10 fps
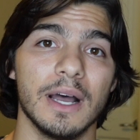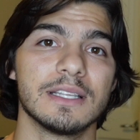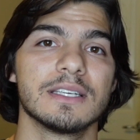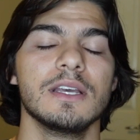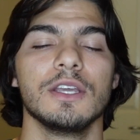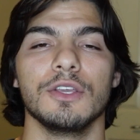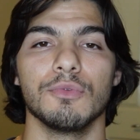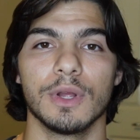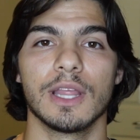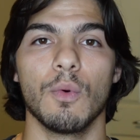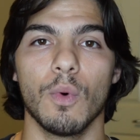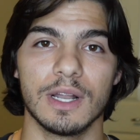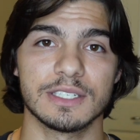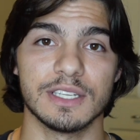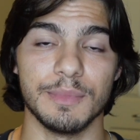But you really
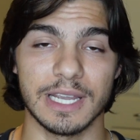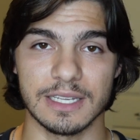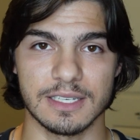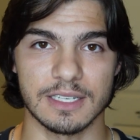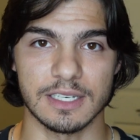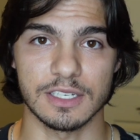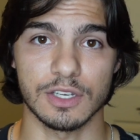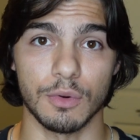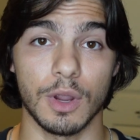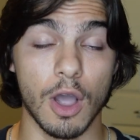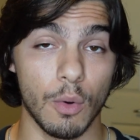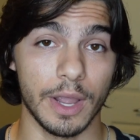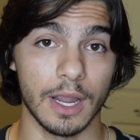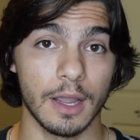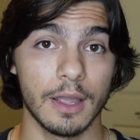want to be consistent. So
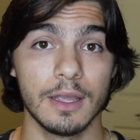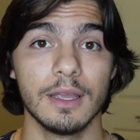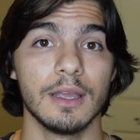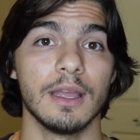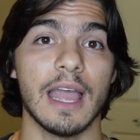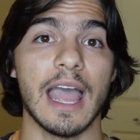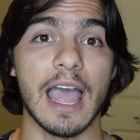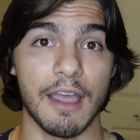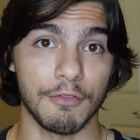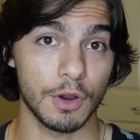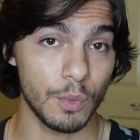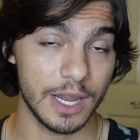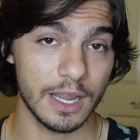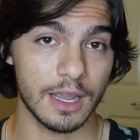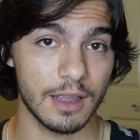going every
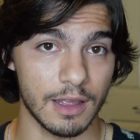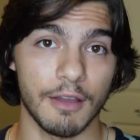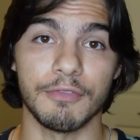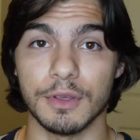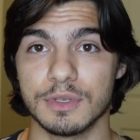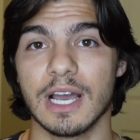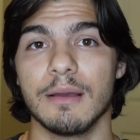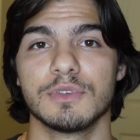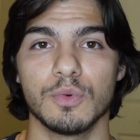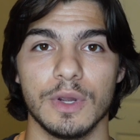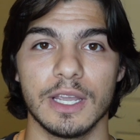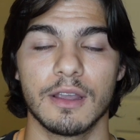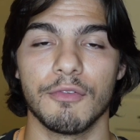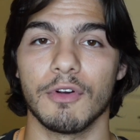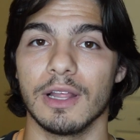week, a few times a
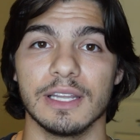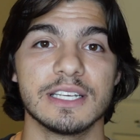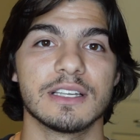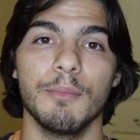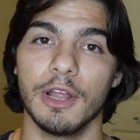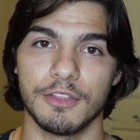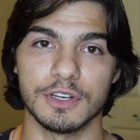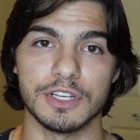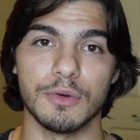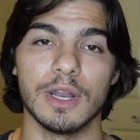week for at least a month or two.